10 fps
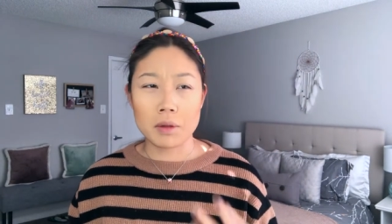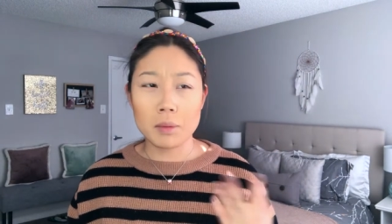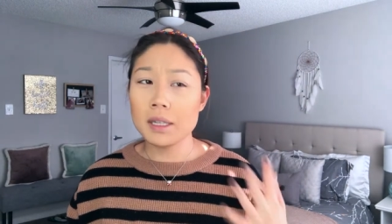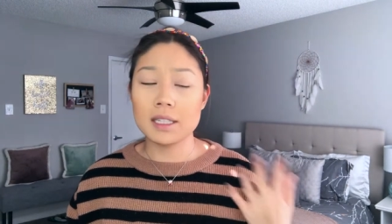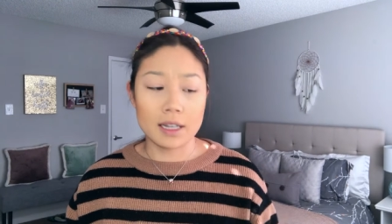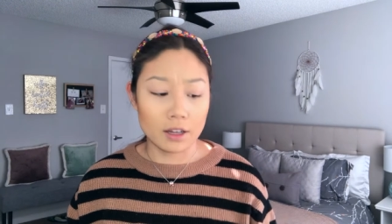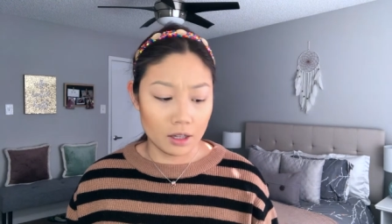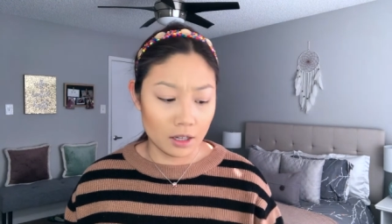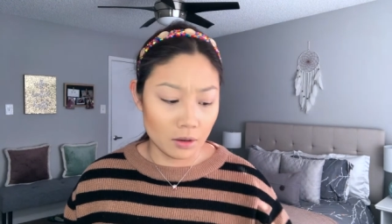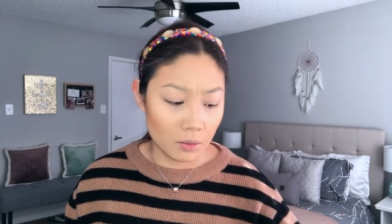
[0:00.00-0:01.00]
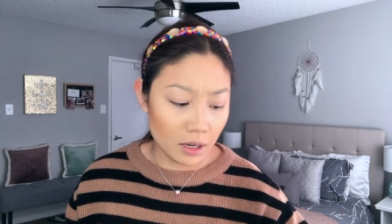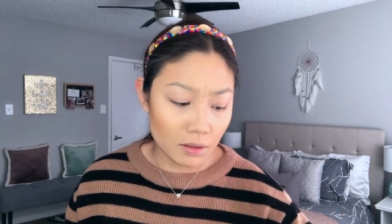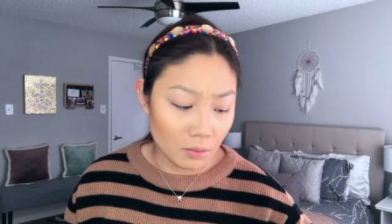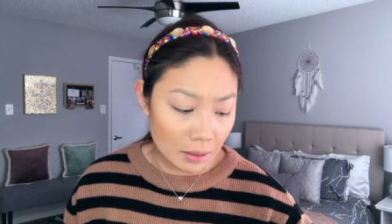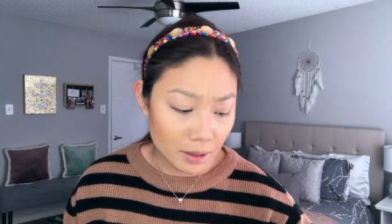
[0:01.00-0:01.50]
It was singular. What,
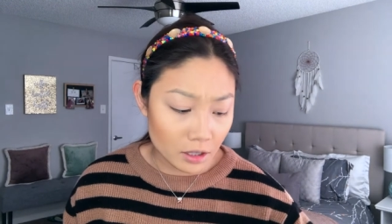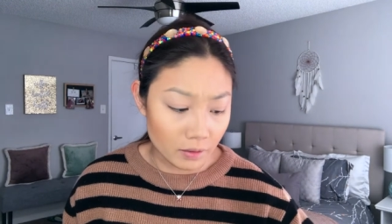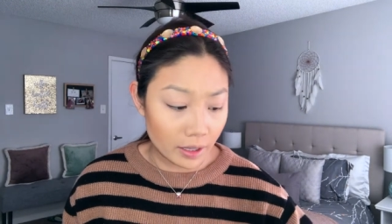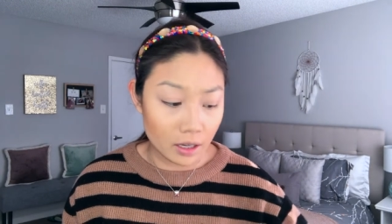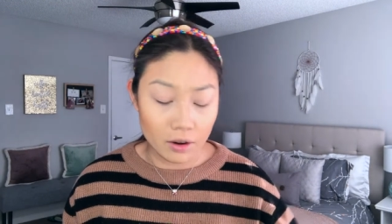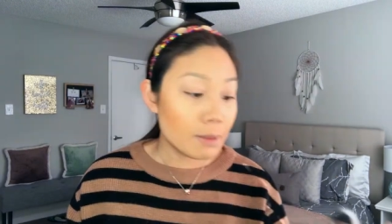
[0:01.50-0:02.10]
what am I doing?